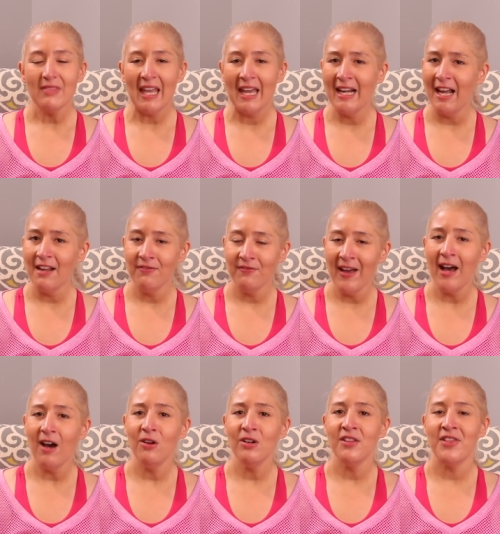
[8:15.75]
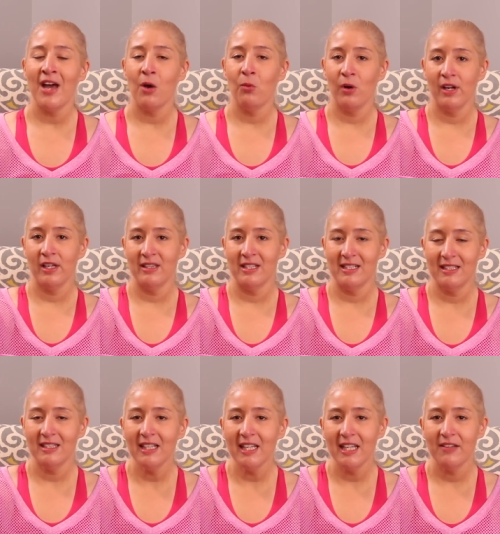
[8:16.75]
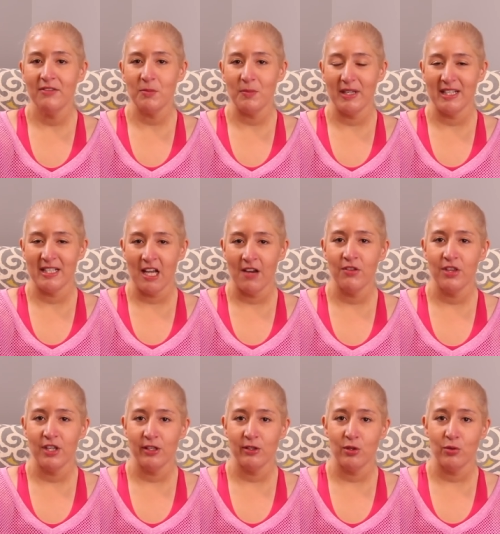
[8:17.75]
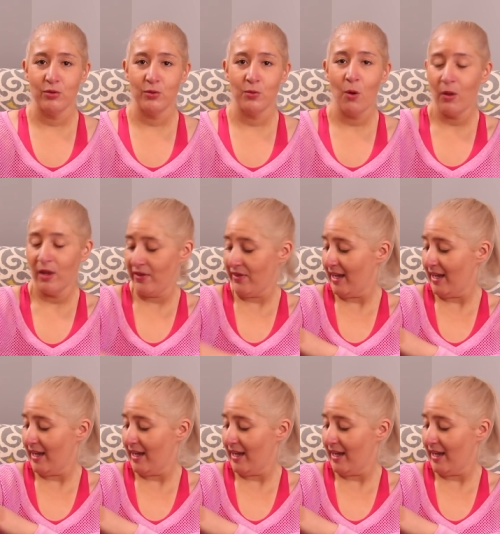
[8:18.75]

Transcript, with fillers: and I found that wearing the sleeves, because everything's so swollen,